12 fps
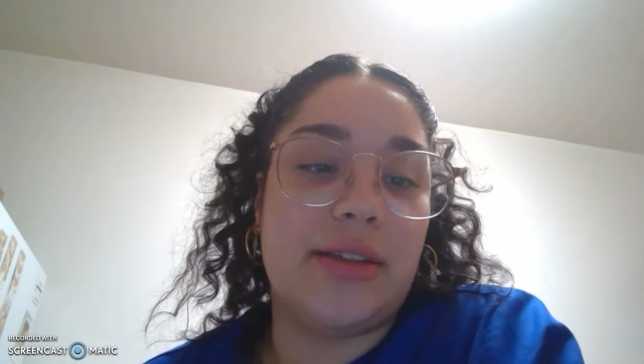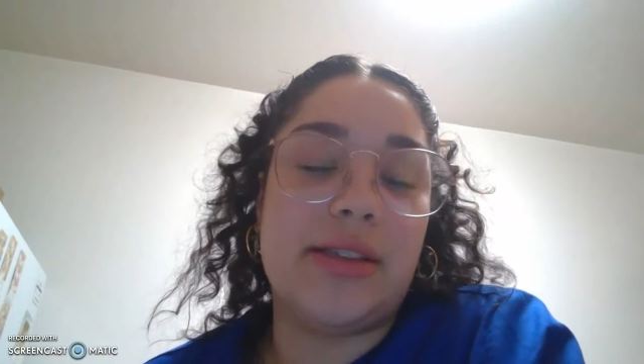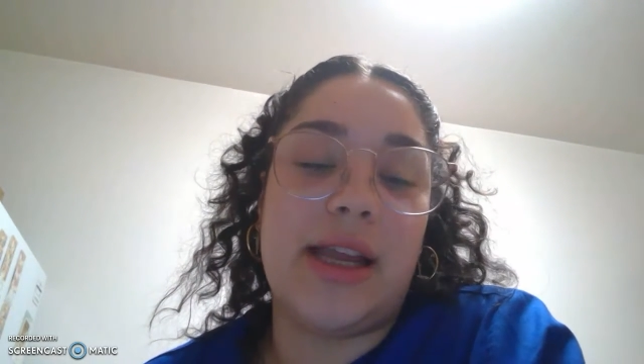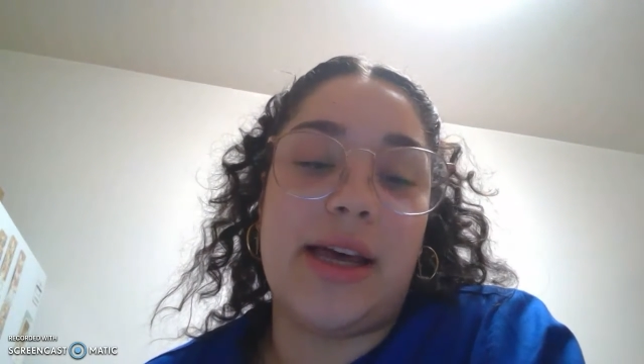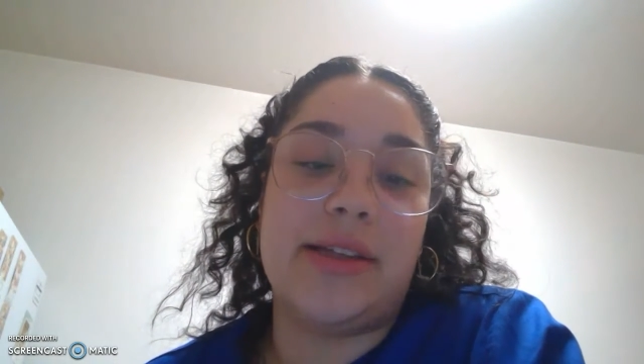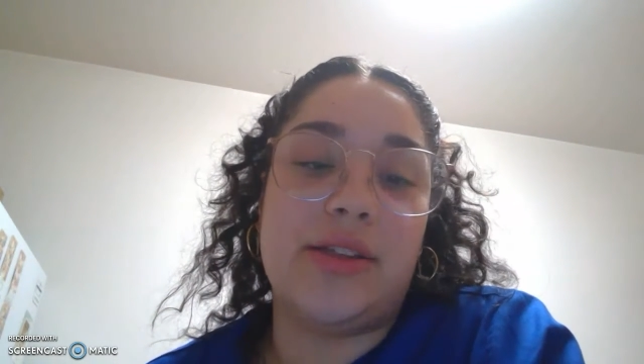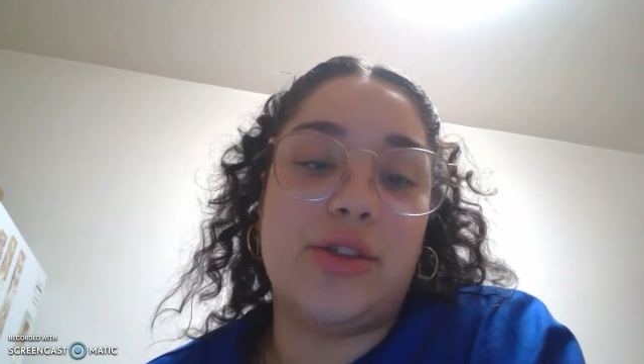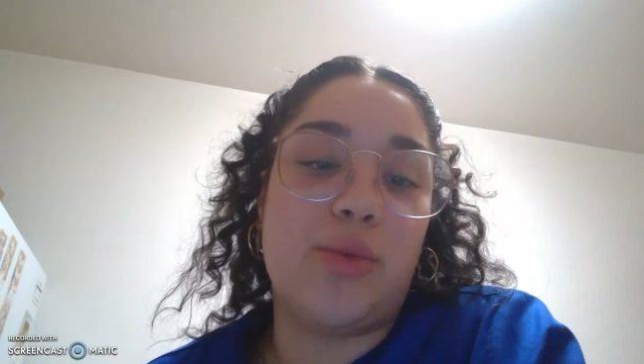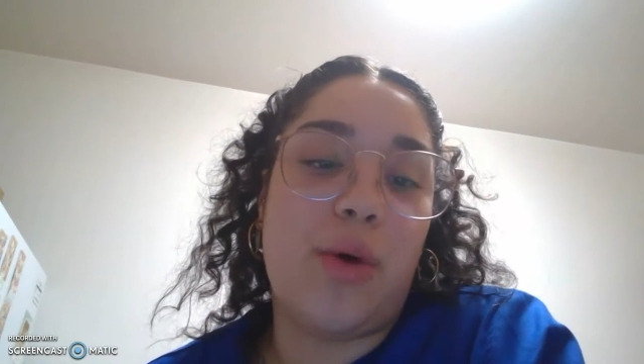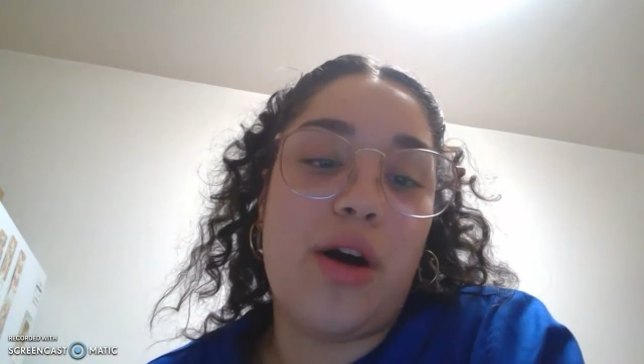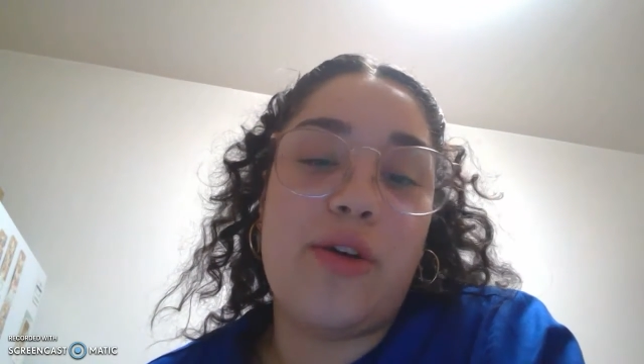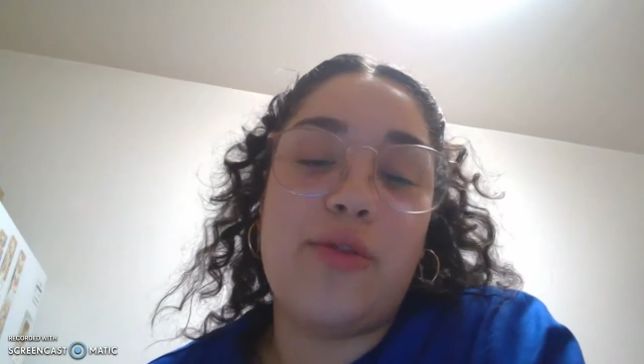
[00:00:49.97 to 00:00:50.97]
Slides
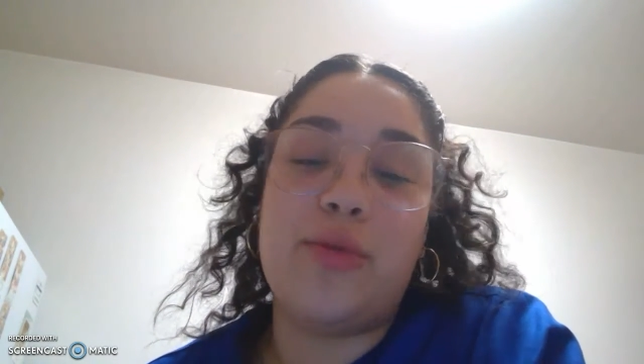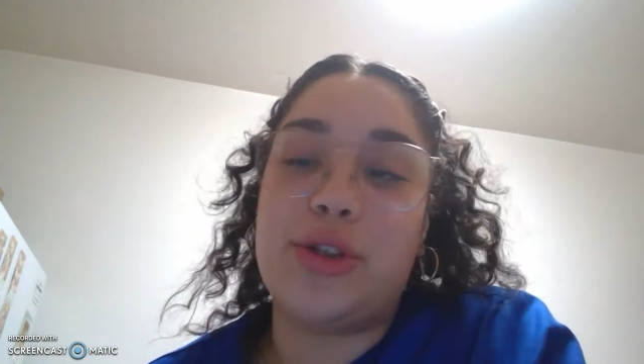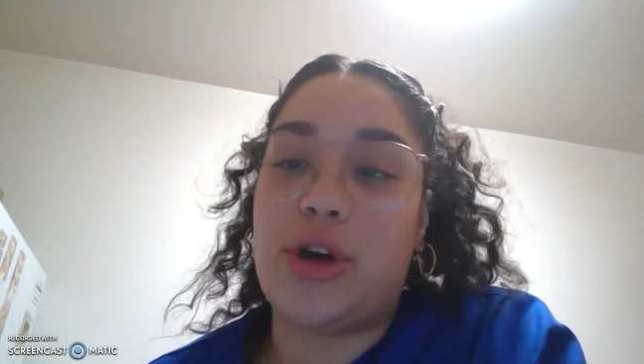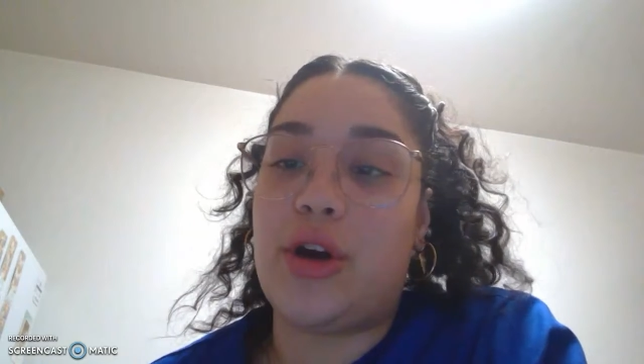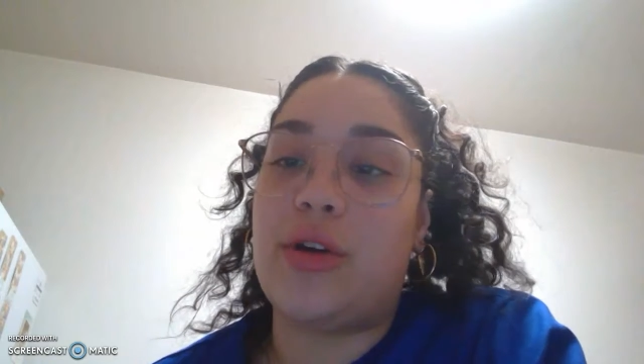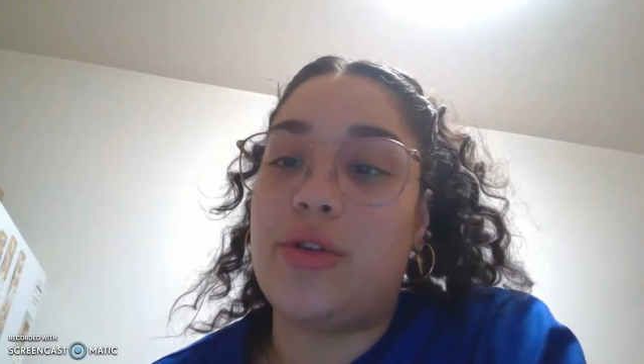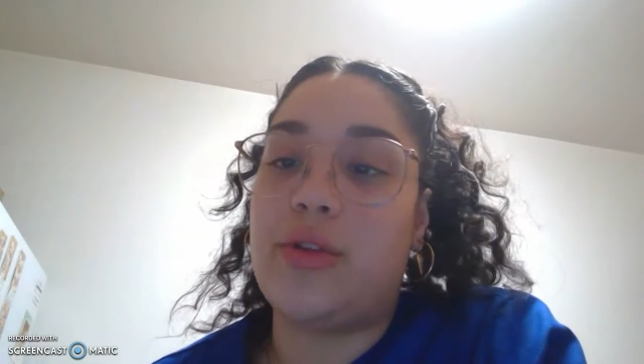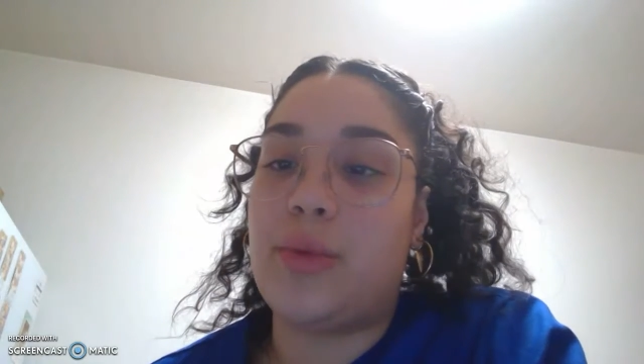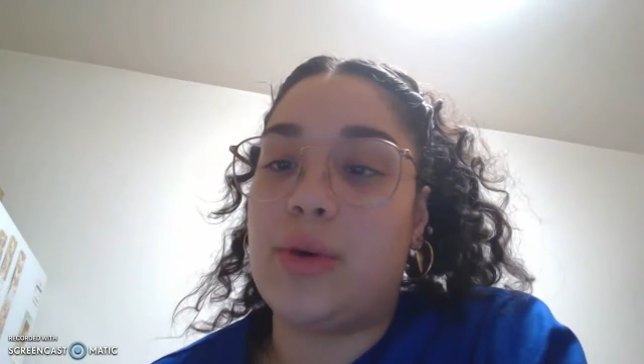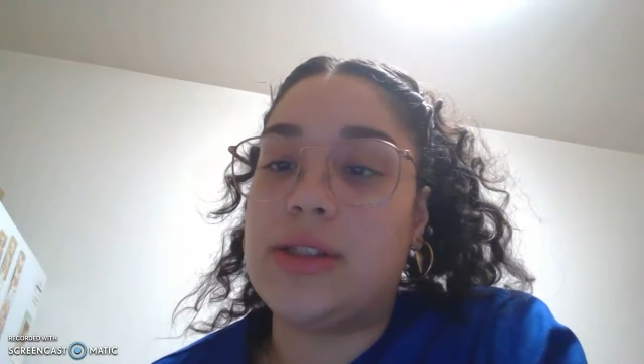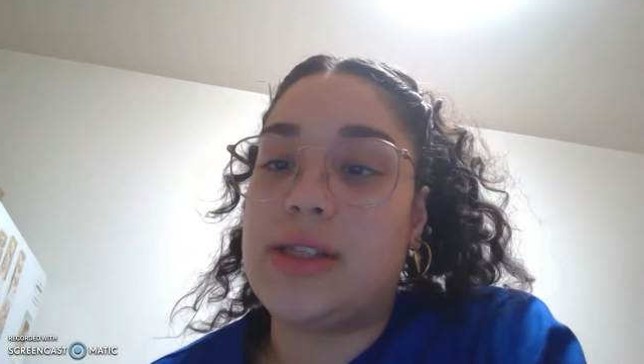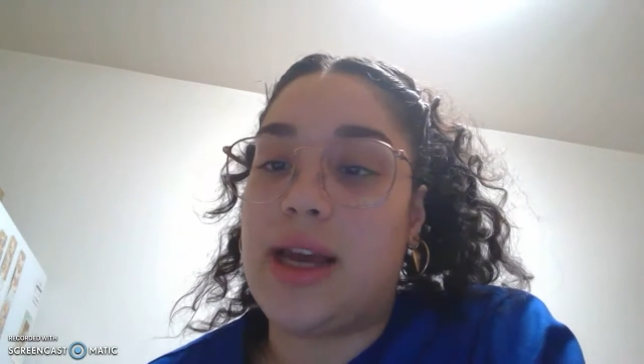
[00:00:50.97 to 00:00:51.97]
12, which are the
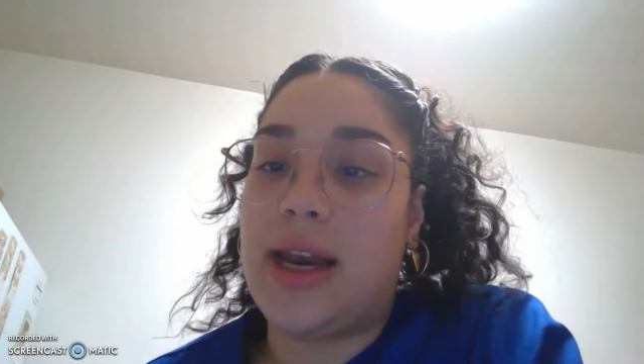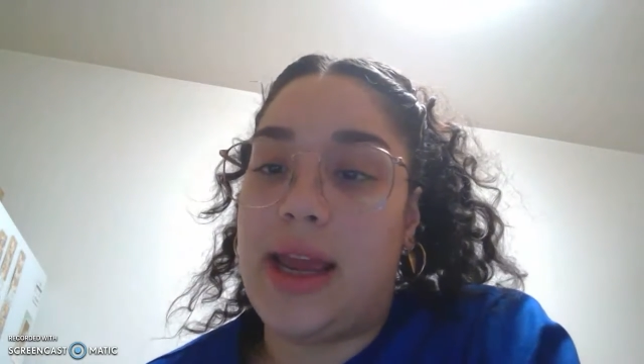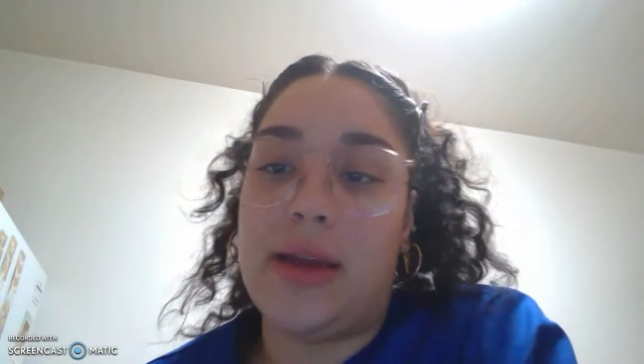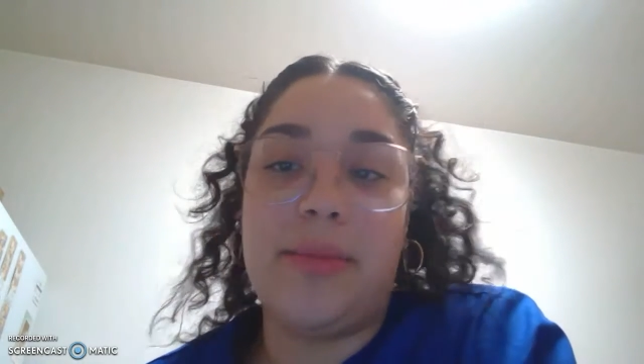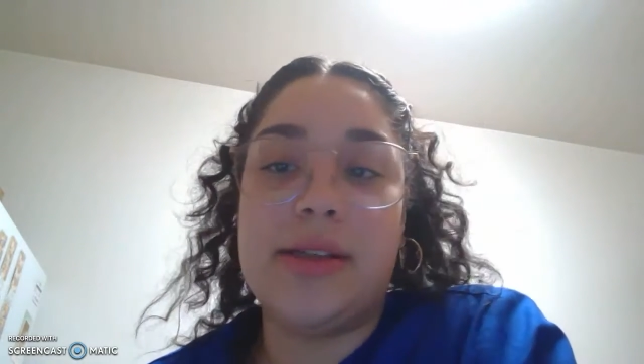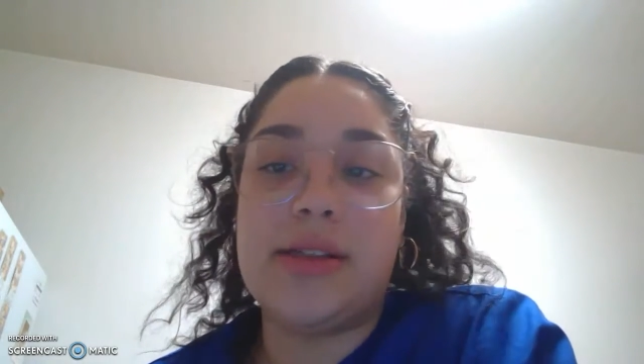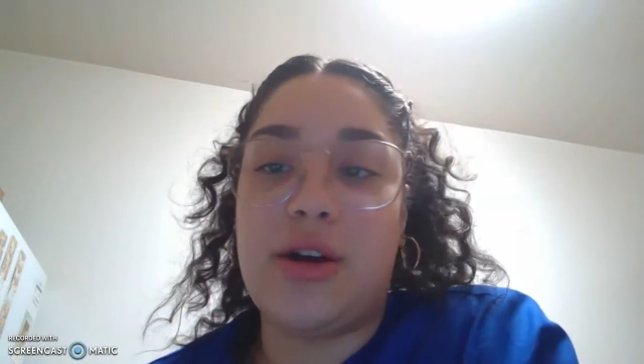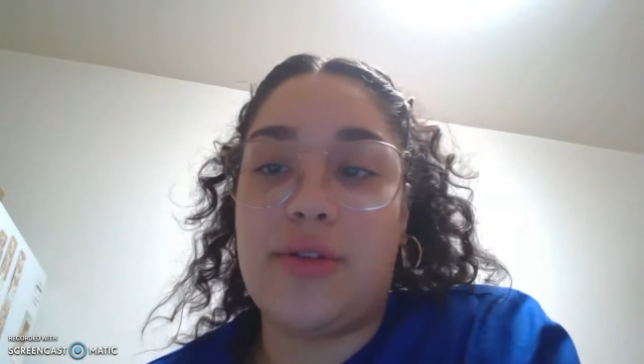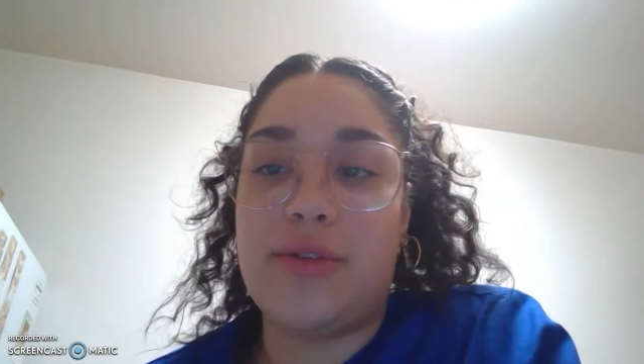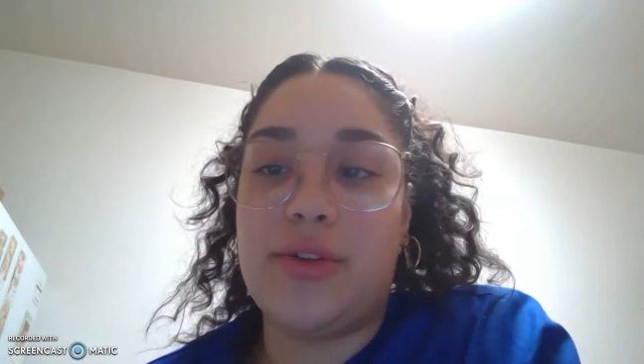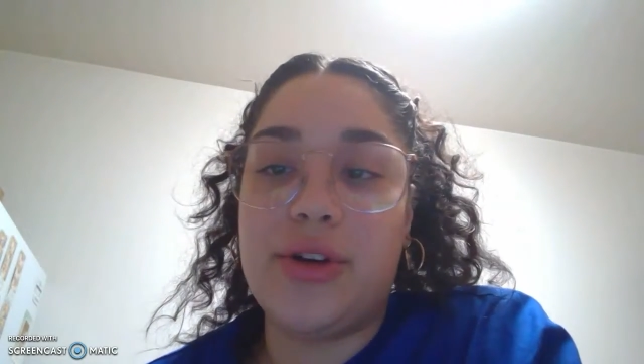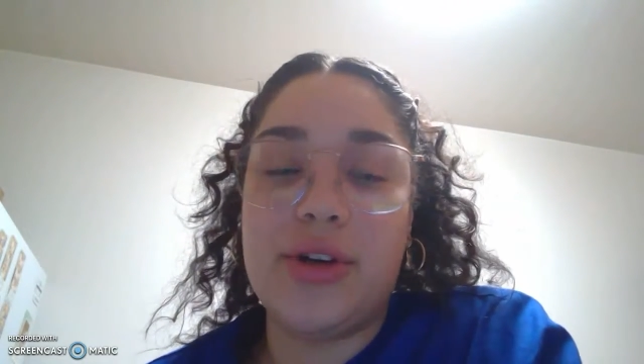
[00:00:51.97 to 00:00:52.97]
ones that Abe has
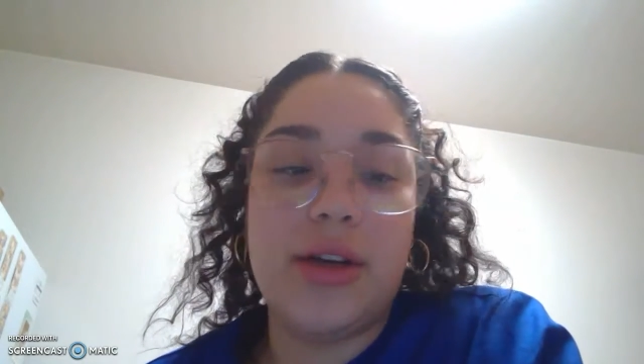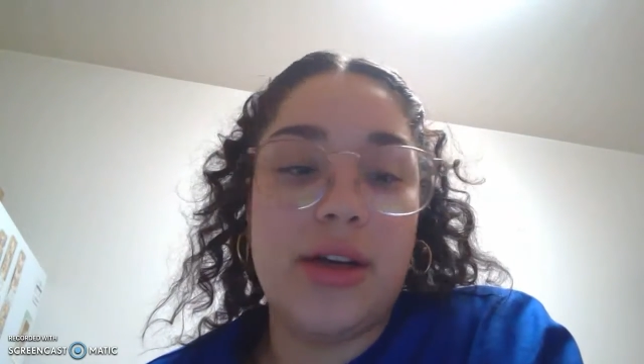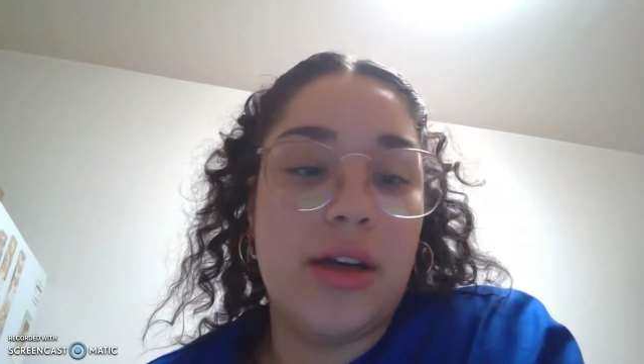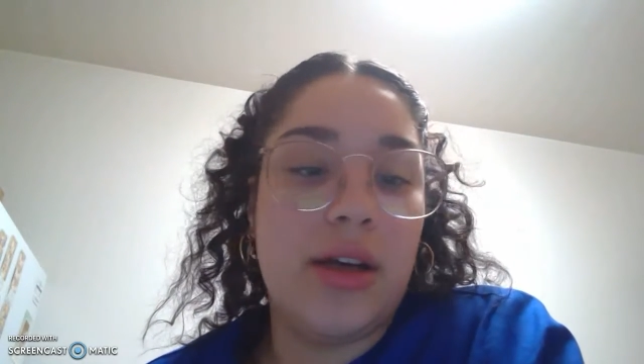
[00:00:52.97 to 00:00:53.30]
covered,